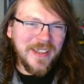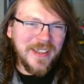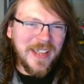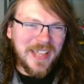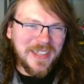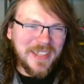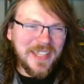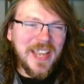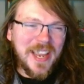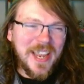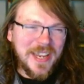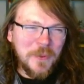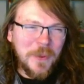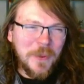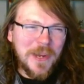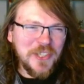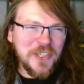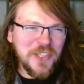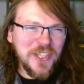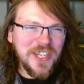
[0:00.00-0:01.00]
I think I
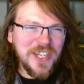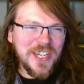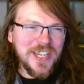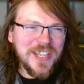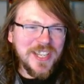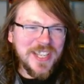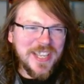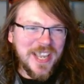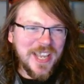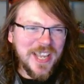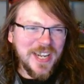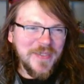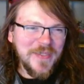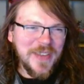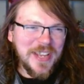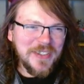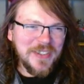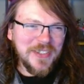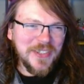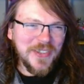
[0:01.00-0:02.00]
questioned it in the
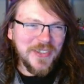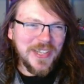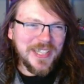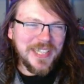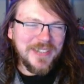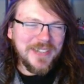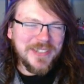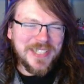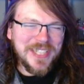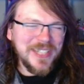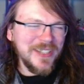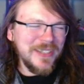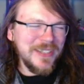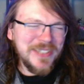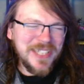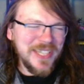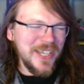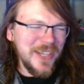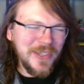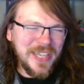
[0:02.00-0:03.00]
anime too. I think I was like,
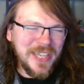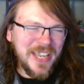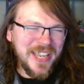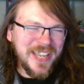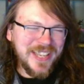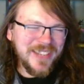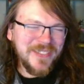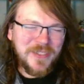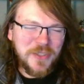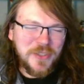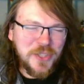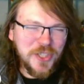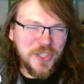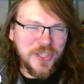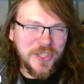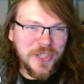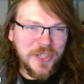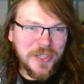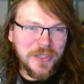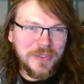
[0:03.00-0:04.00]
okay,
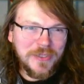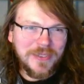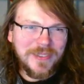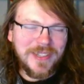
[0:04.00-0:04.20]
sure.